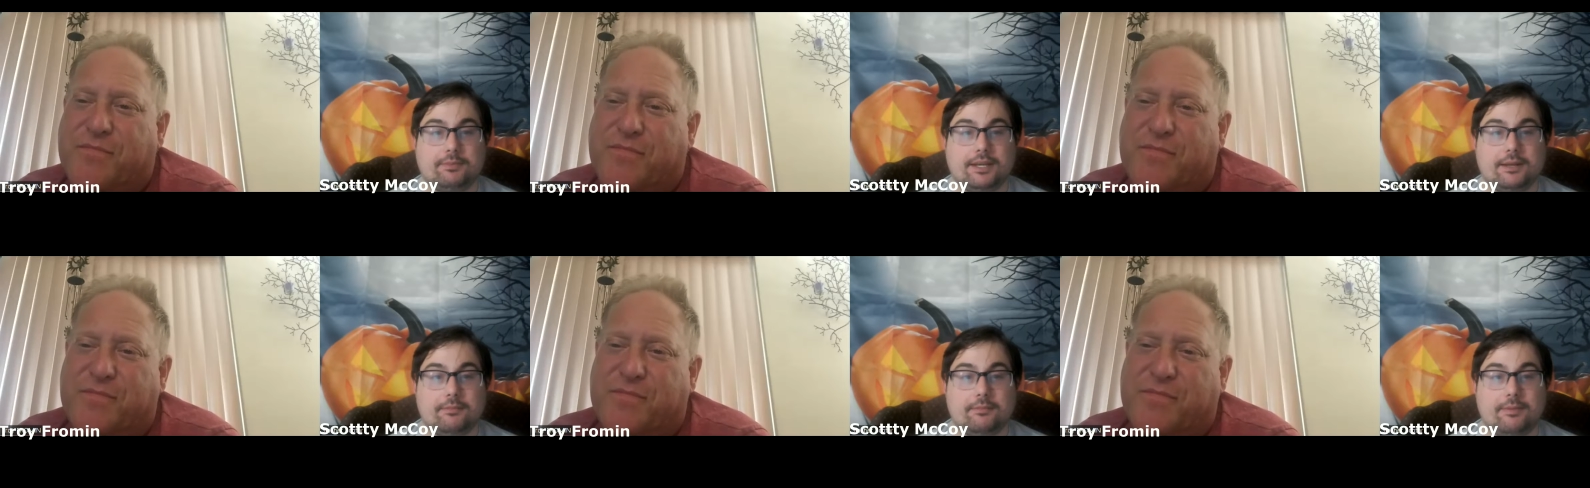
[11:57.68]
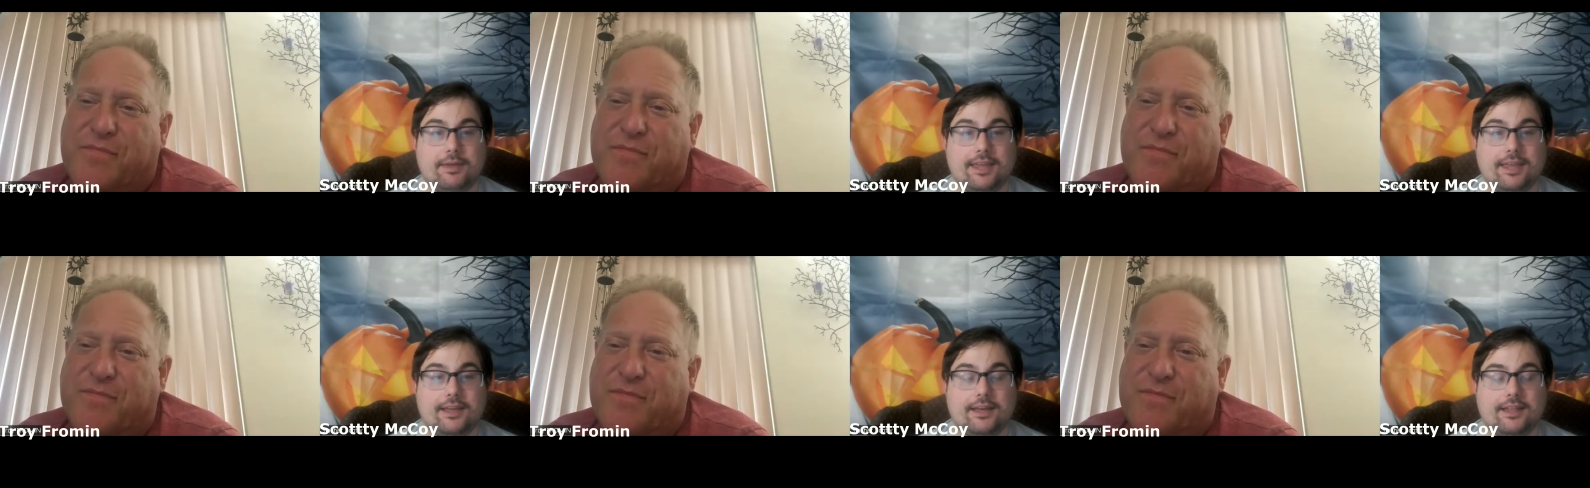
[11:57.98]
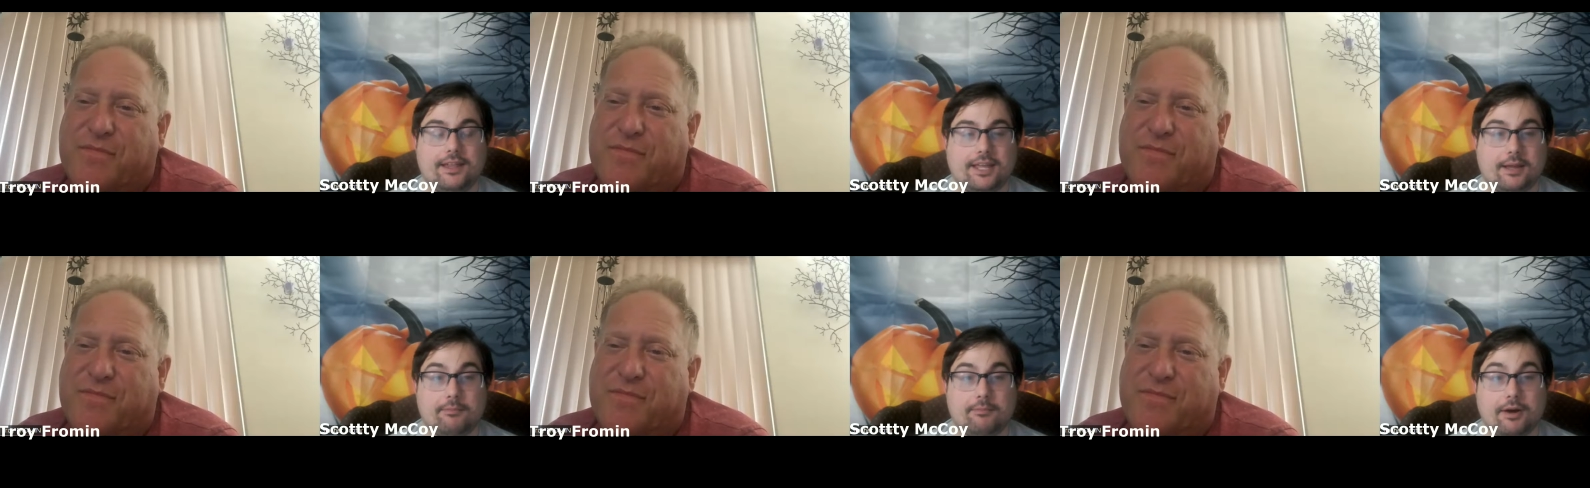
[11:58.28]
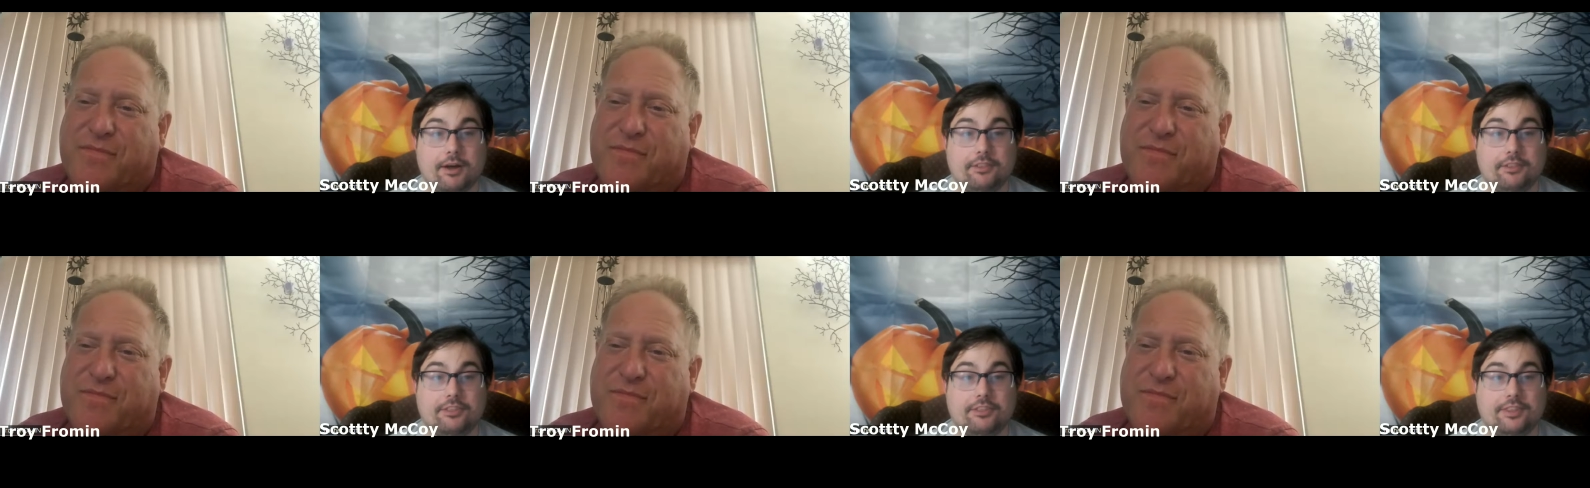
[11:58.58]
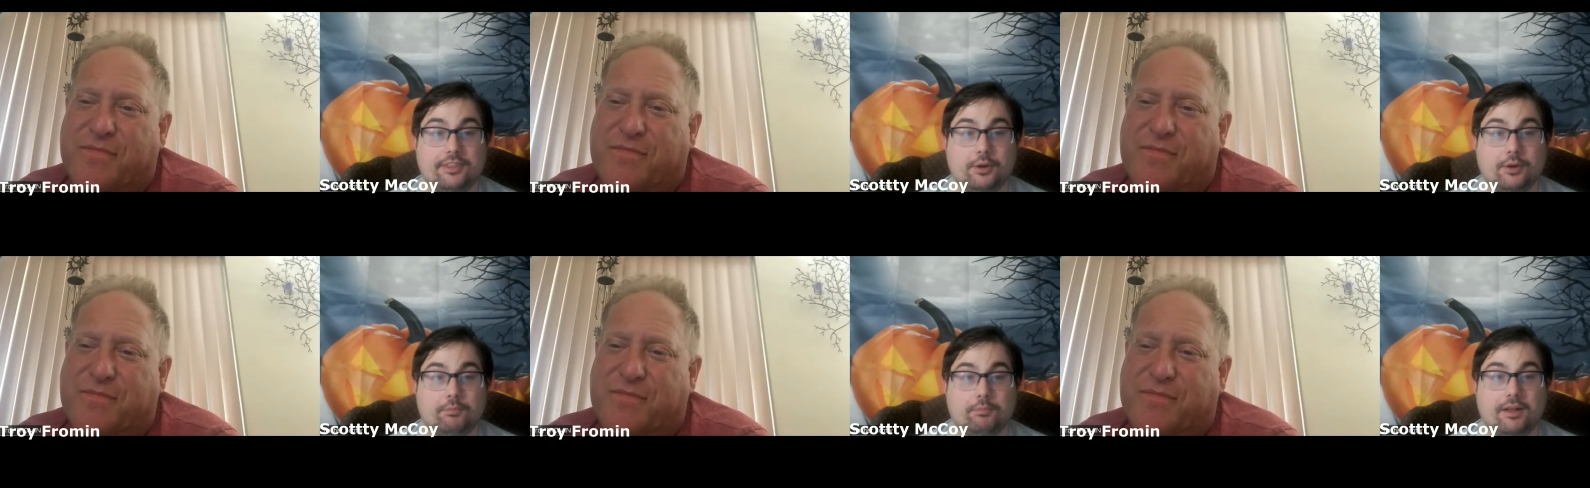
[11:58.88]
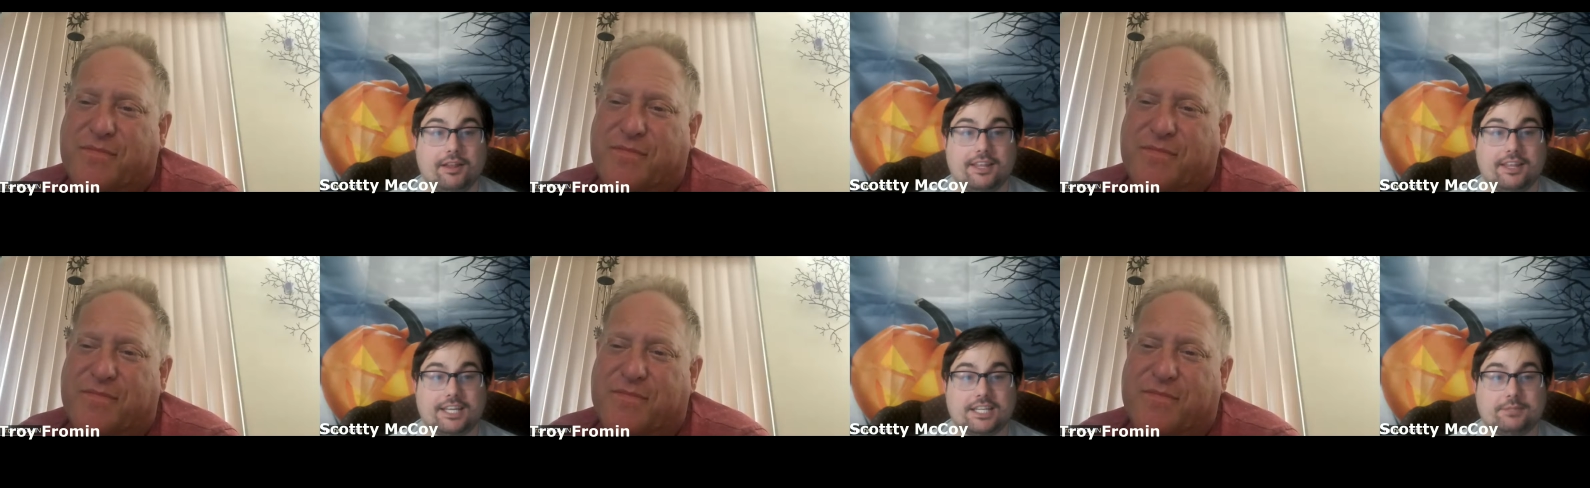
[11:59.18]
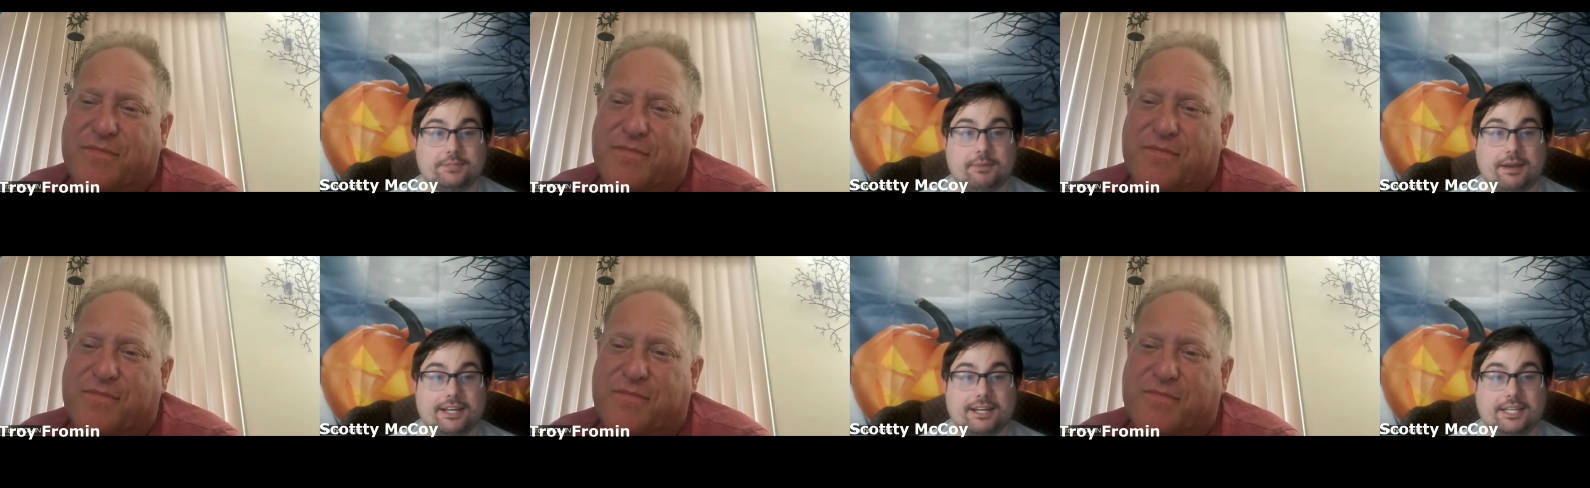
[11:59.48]
Speaker 1: me to make, like, a month. They were probably
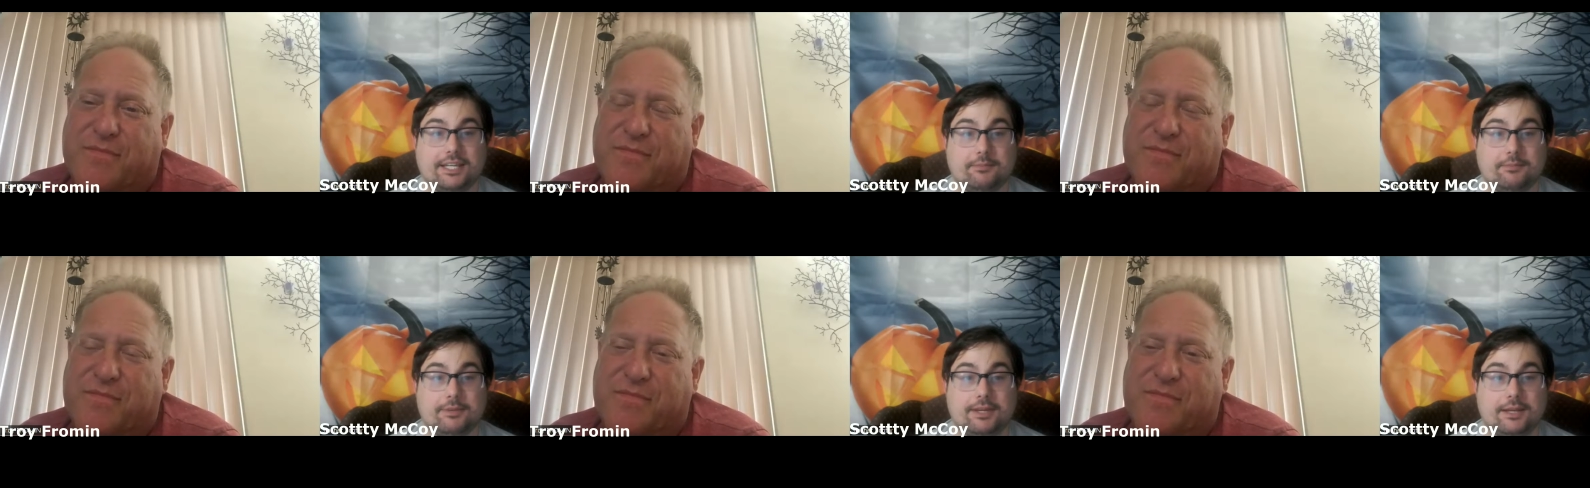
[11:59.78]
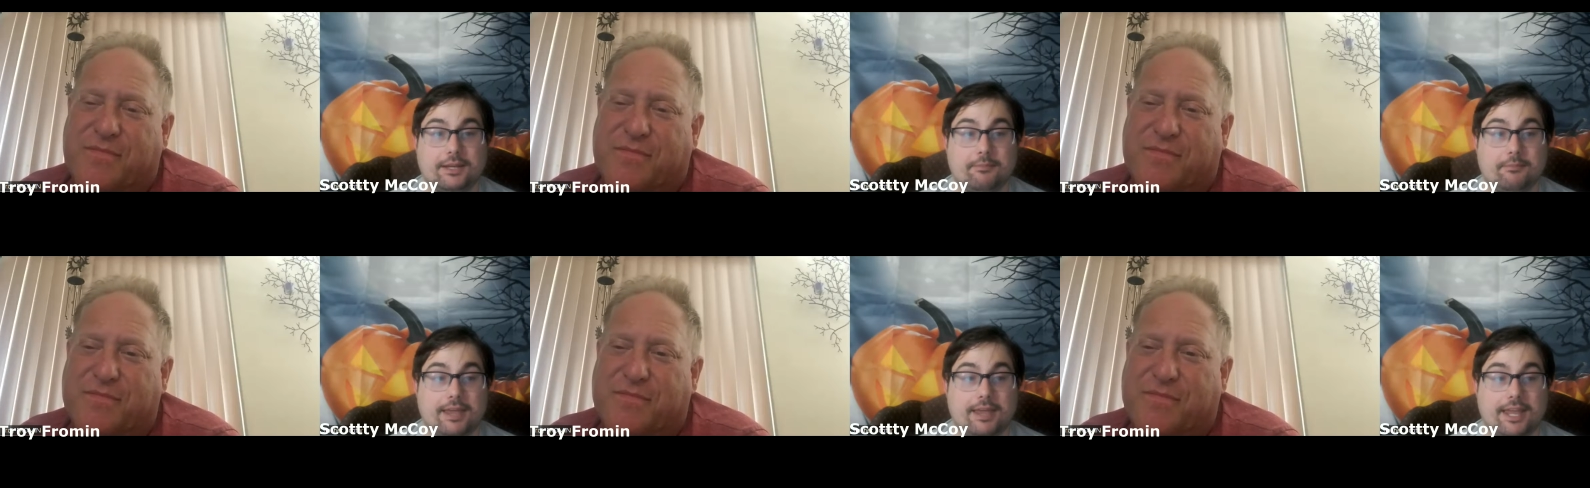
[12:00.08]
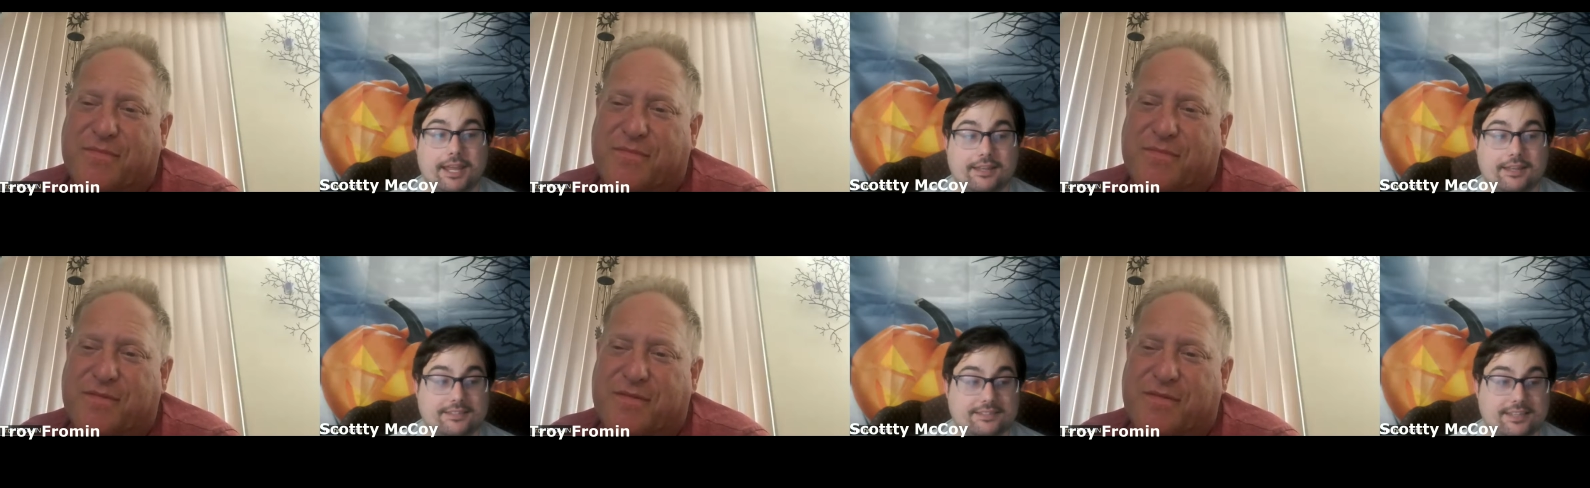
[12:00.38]
expecting me to make,